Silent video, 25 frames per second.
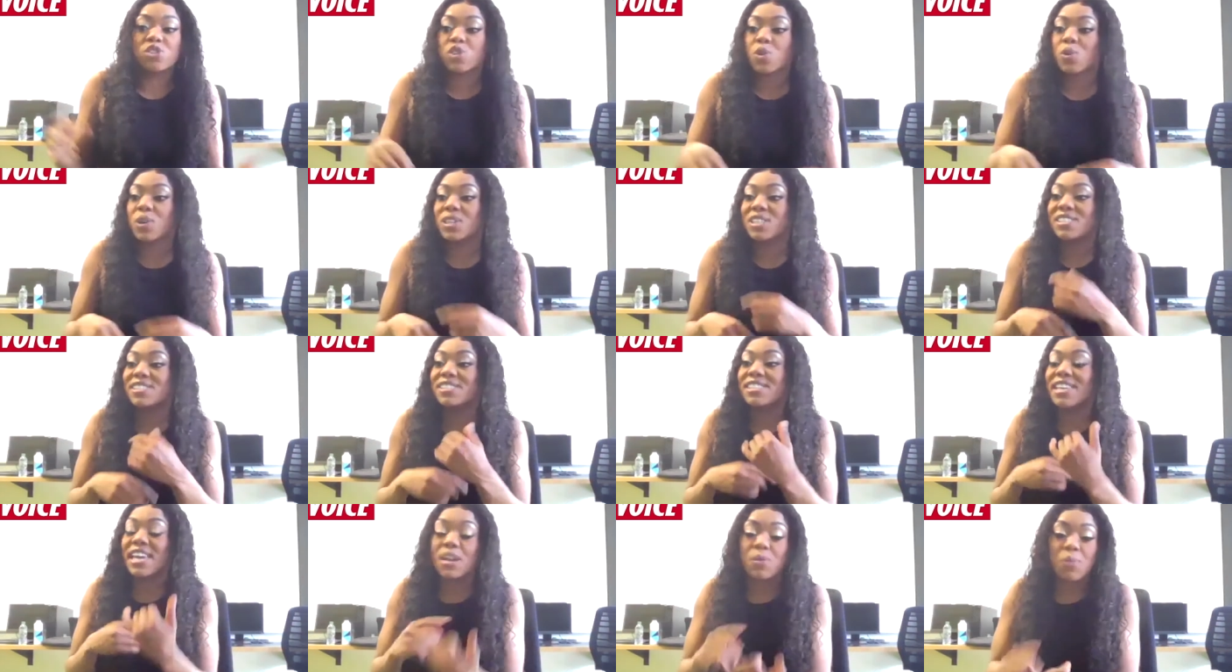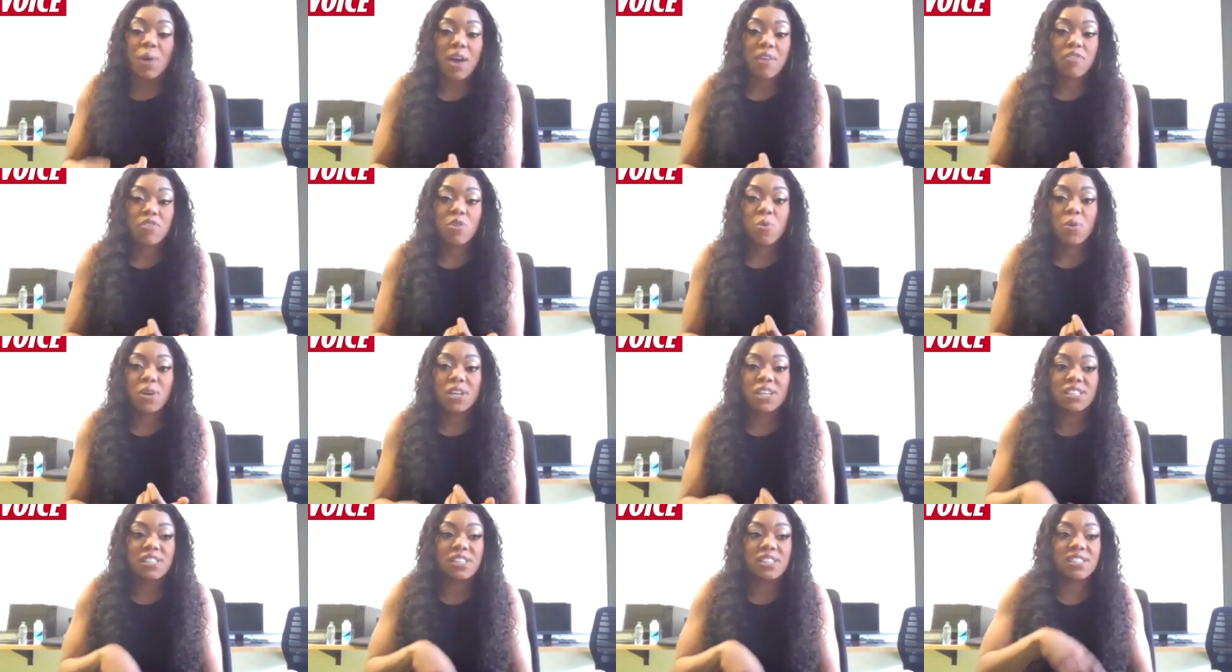So I'd say whatever I
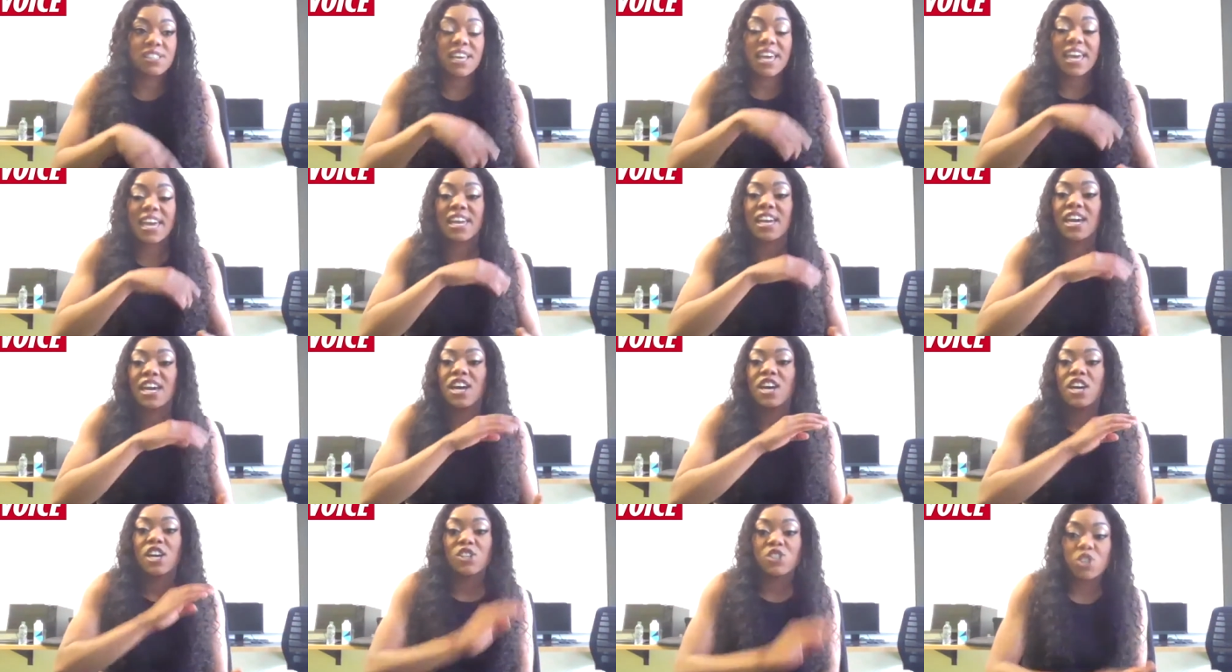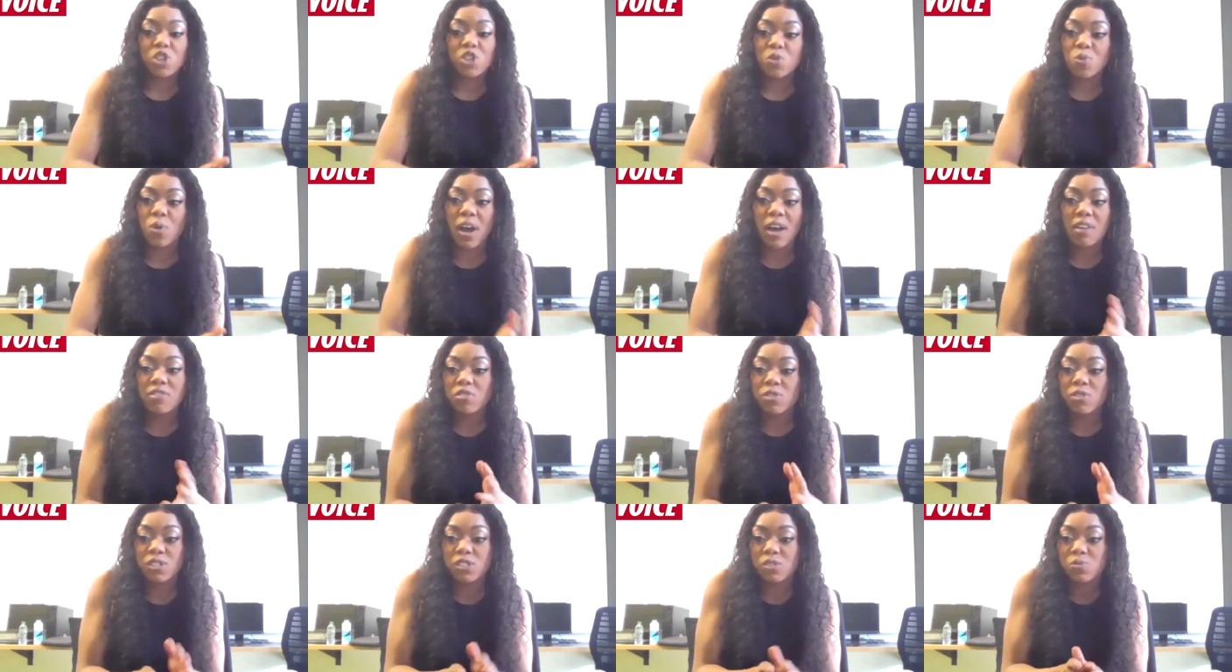wanted to say, do
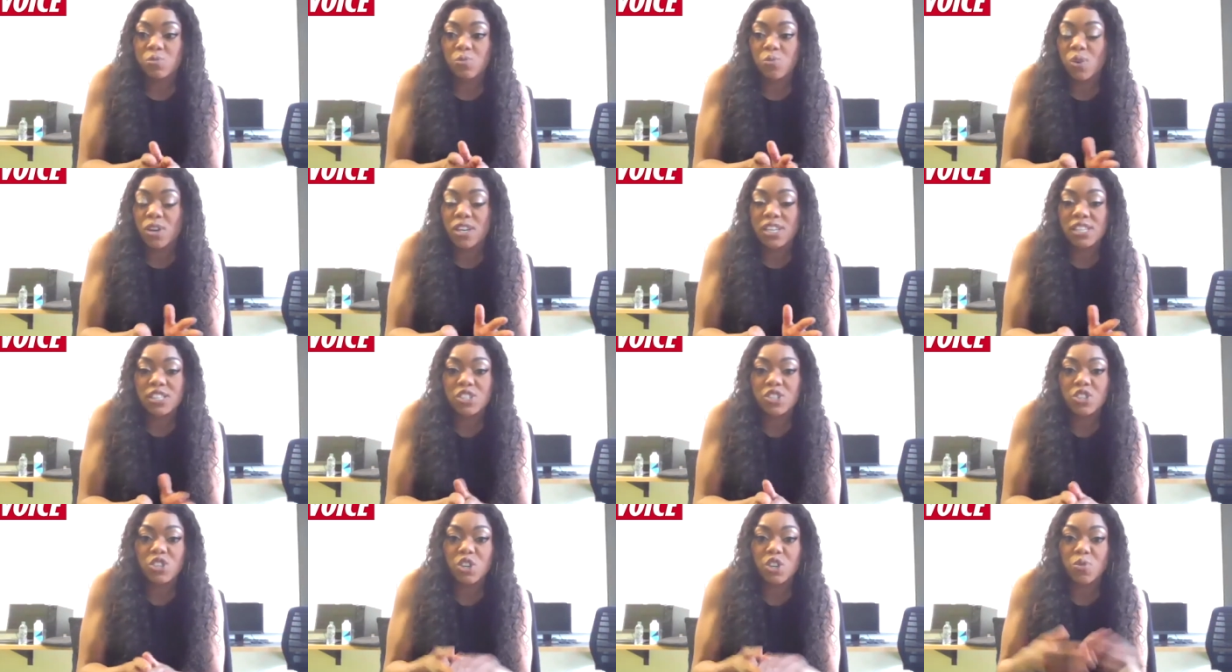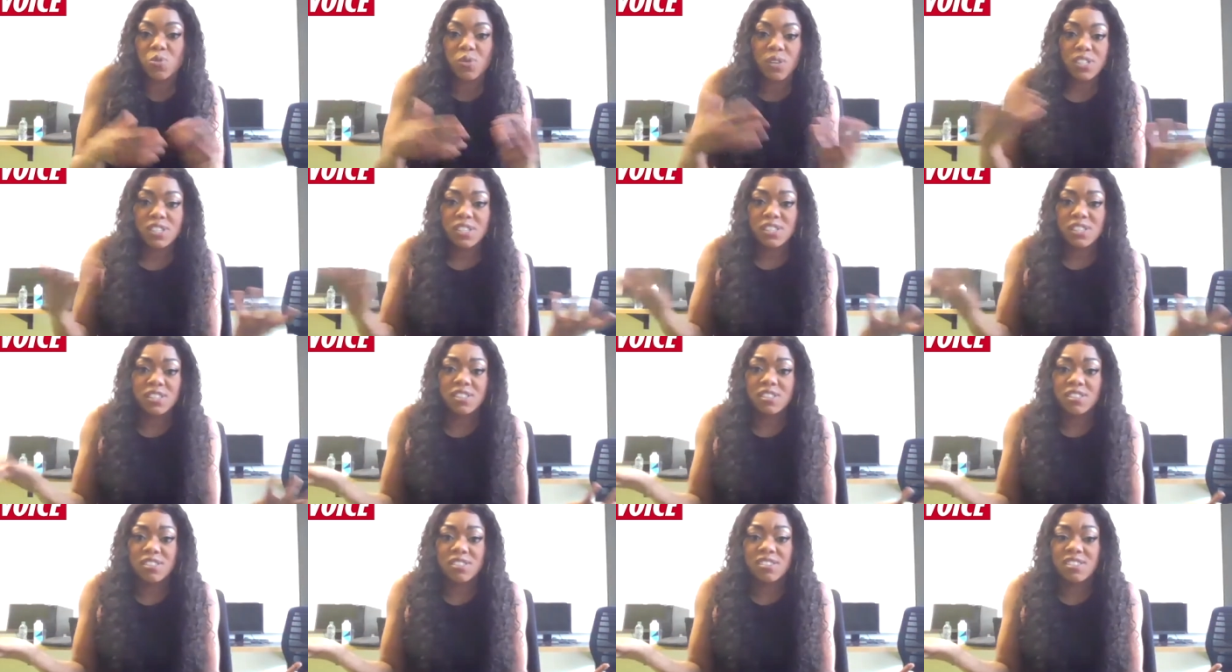whatever I wanted to do, which
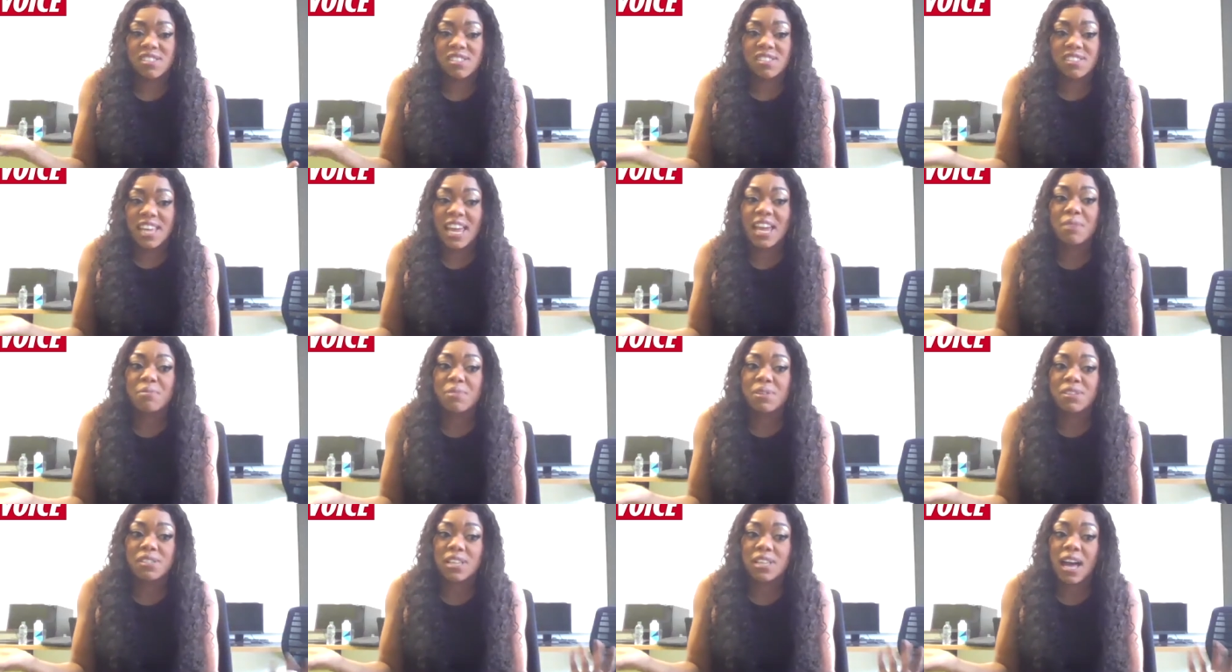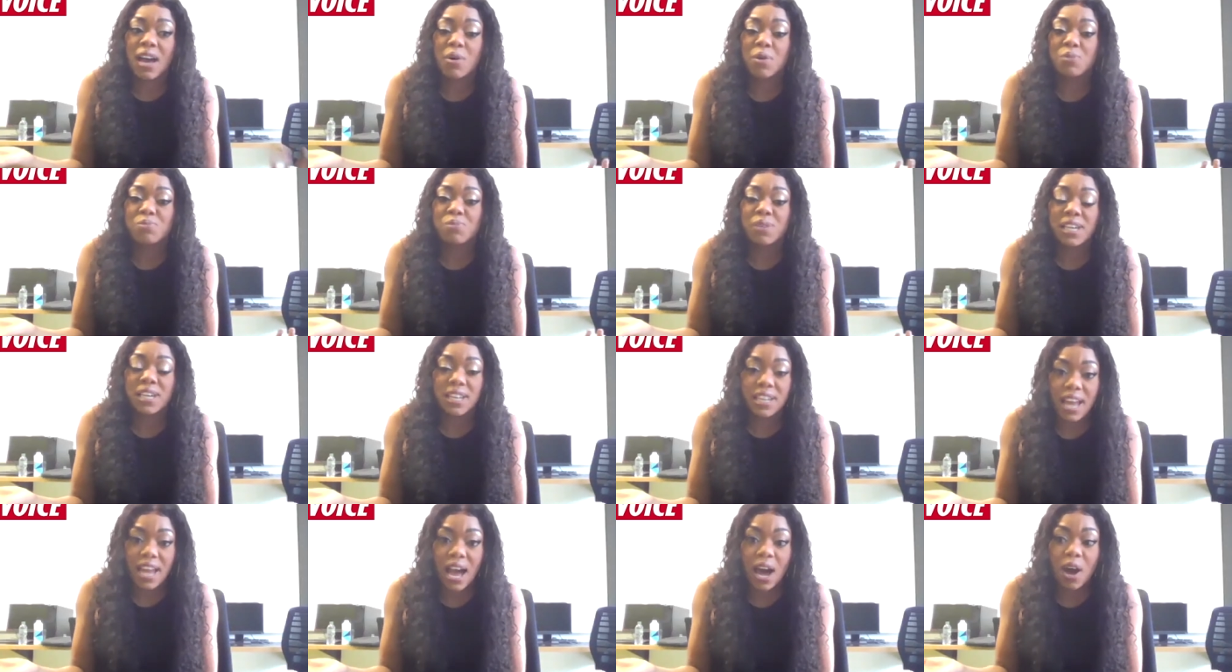is the same as how I'm
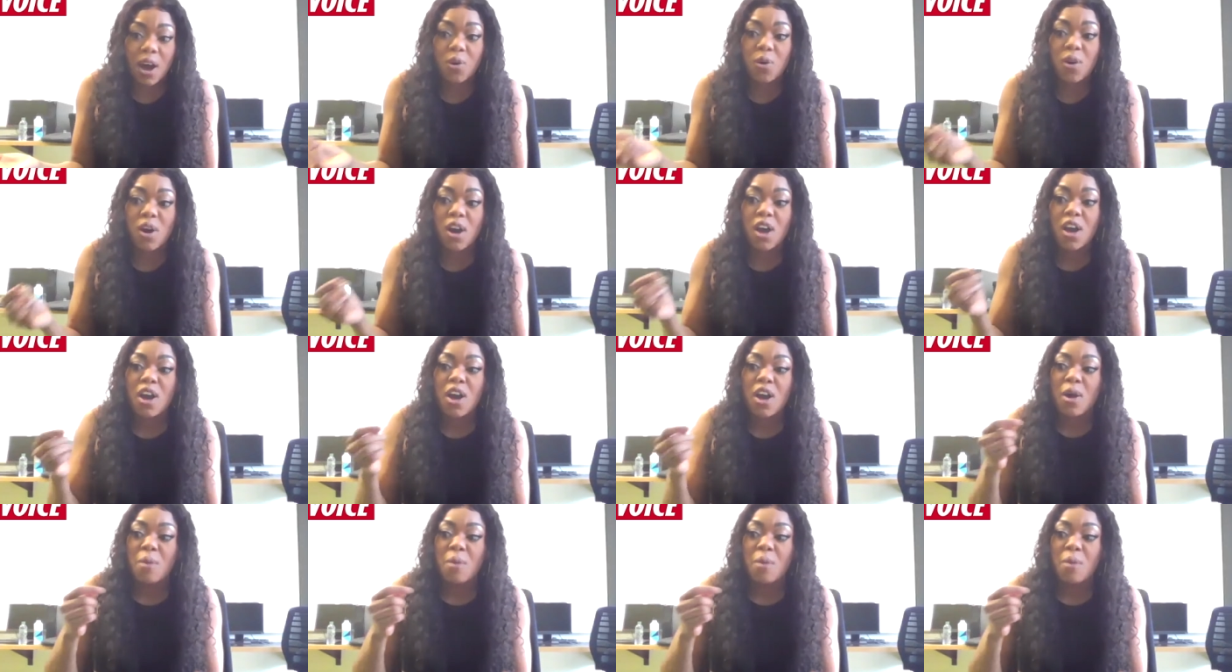being now.